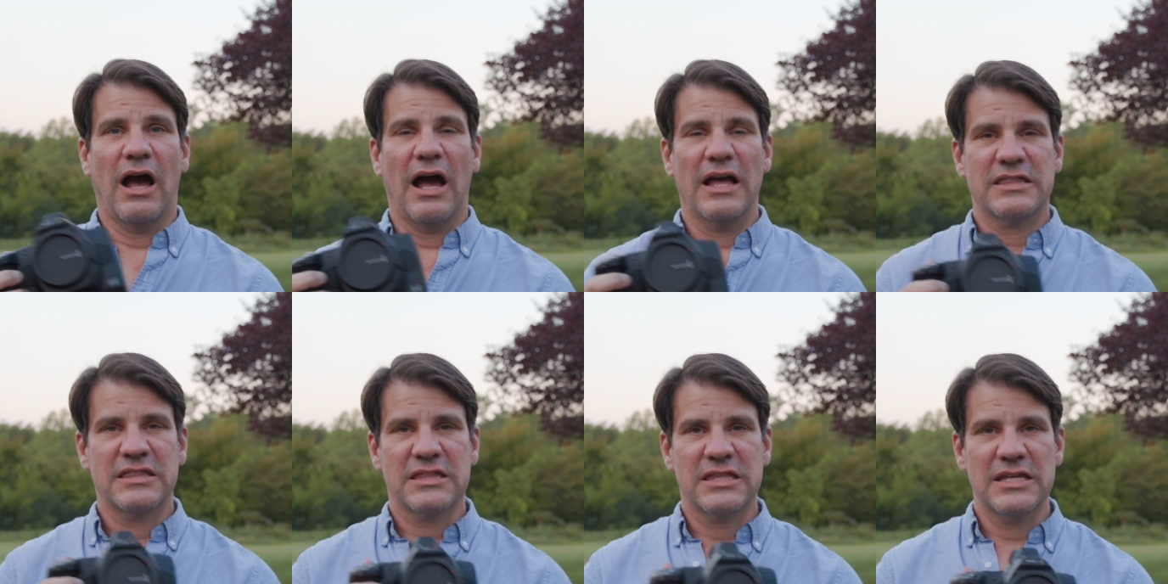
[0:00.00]

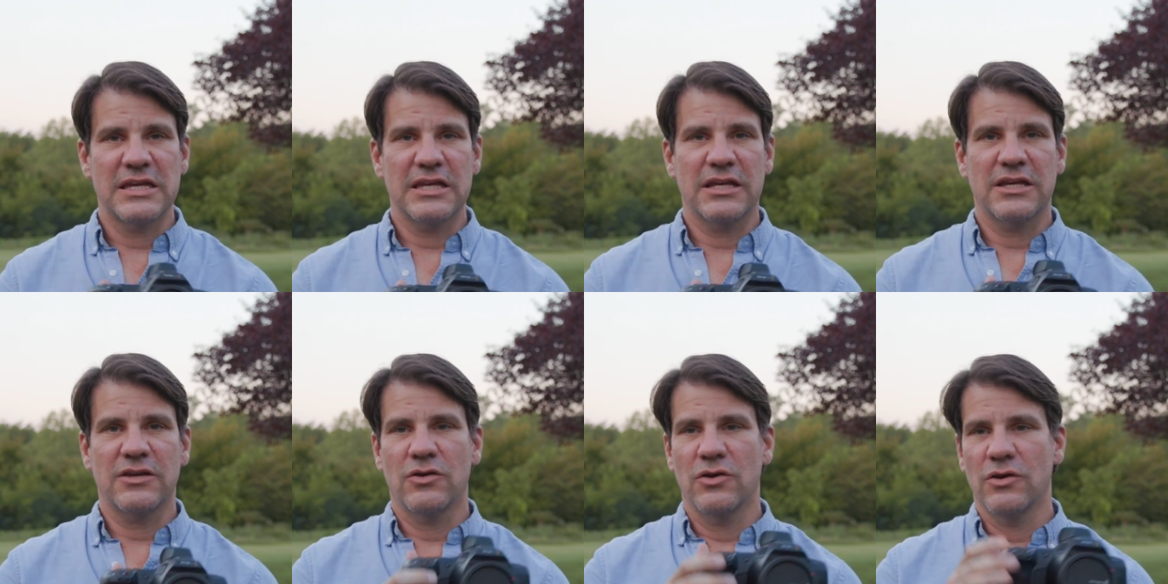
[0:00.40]
I
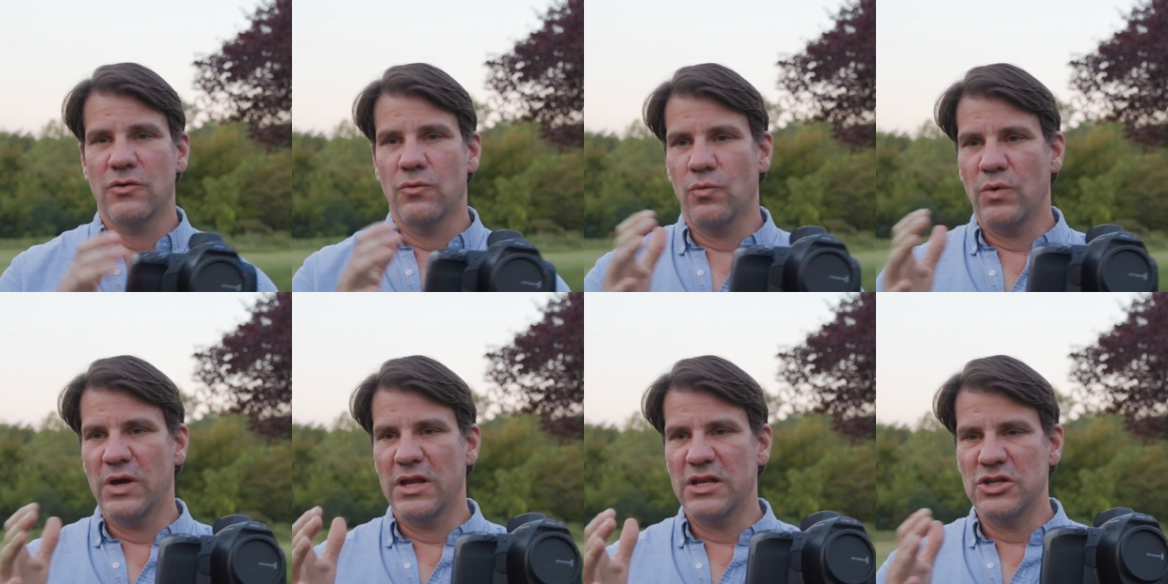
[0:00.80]
think
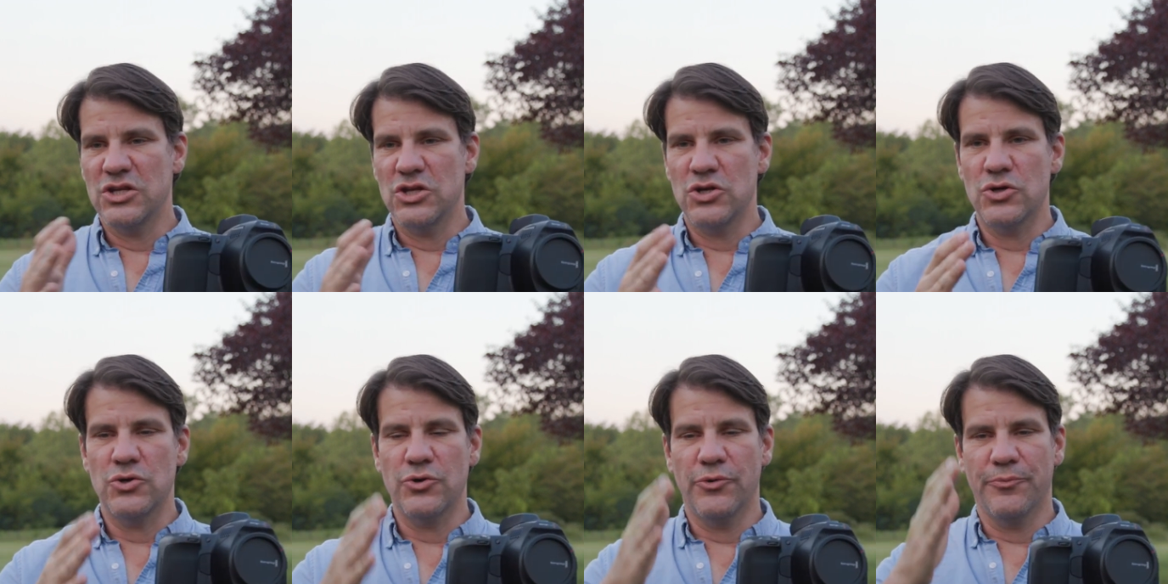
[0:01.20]
when
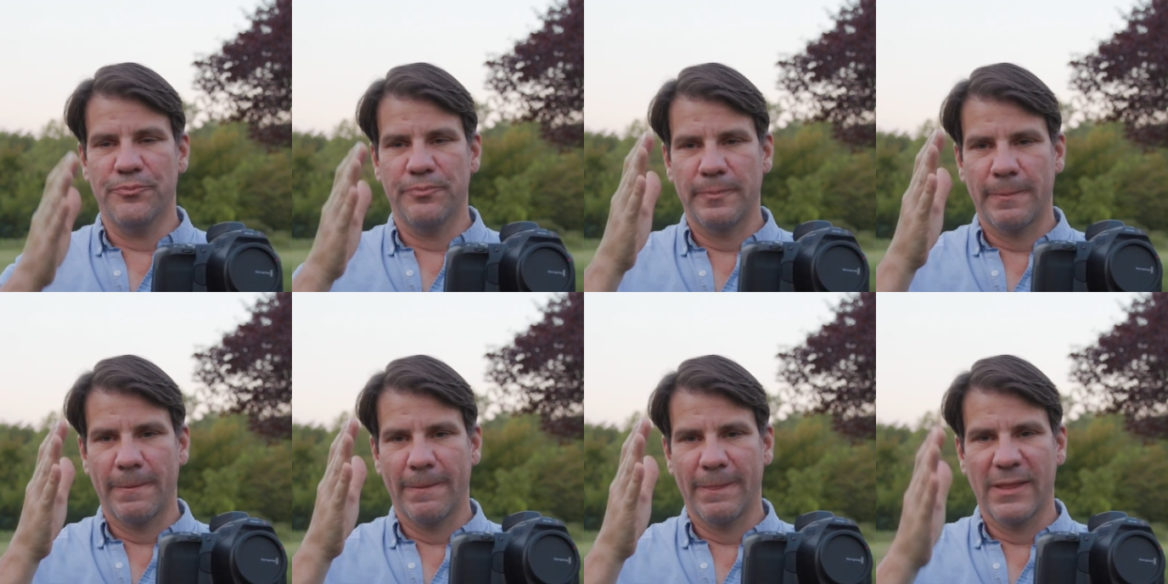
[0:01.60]
you
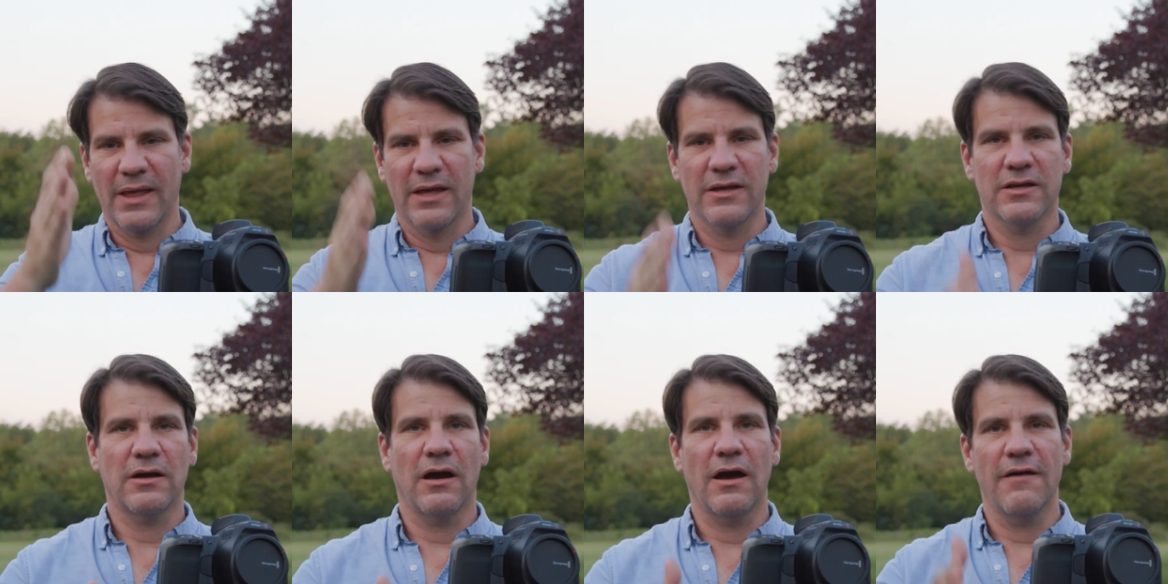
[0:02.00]

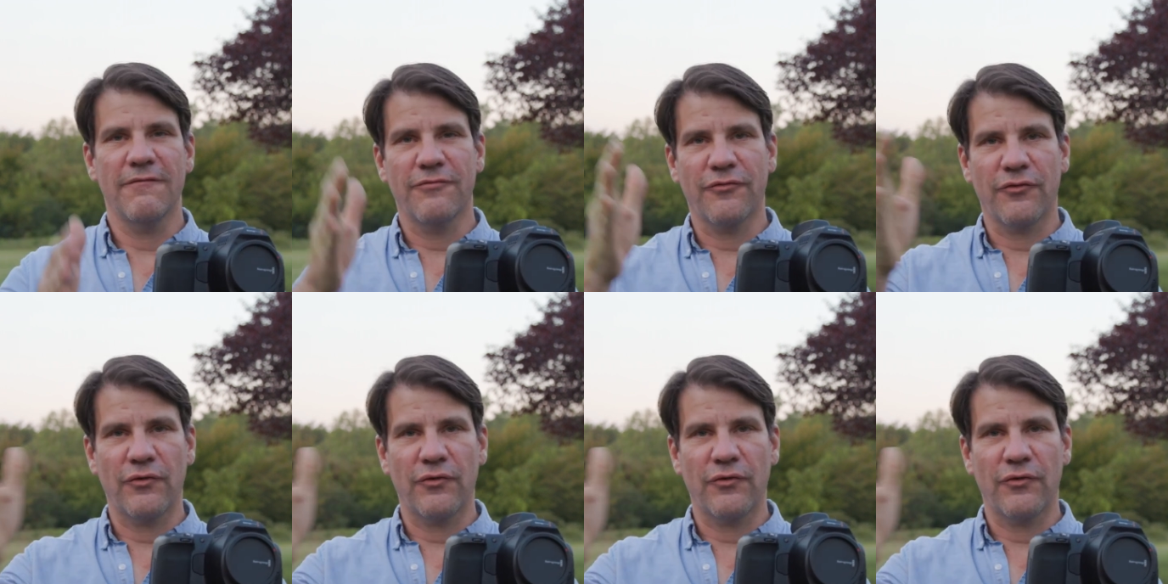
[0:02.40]
cut